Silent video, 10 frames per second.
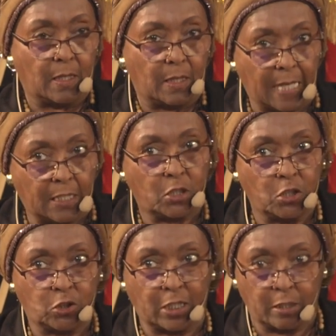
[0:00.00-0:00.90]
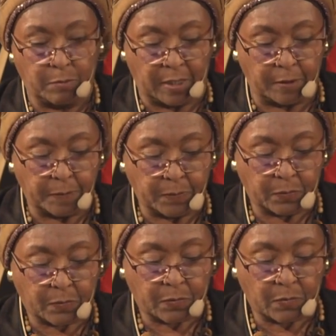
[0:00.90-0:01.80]
Ladies and gentlemen,
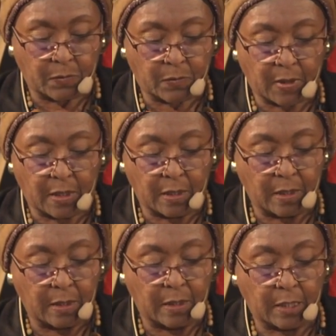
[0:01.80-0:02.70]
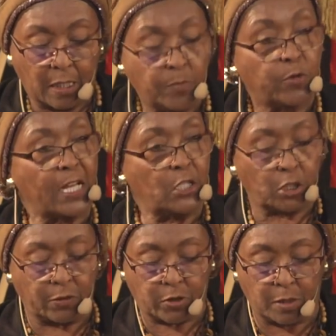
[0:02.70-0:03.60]
the
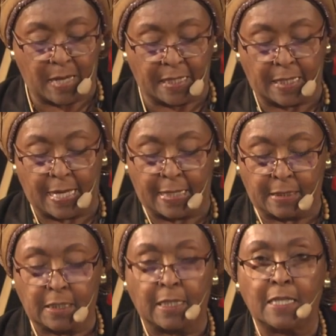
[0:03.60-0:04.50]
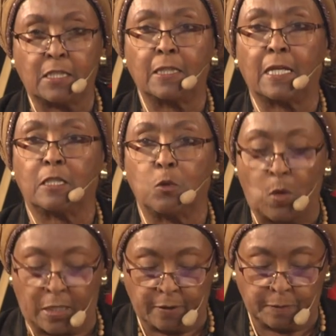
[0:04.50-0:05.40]
liberation of Somaliland in
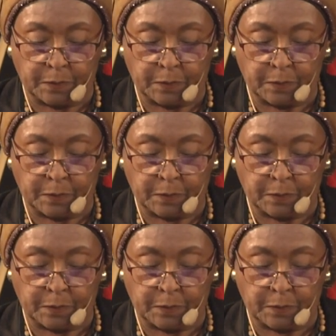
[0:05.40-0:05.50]
1991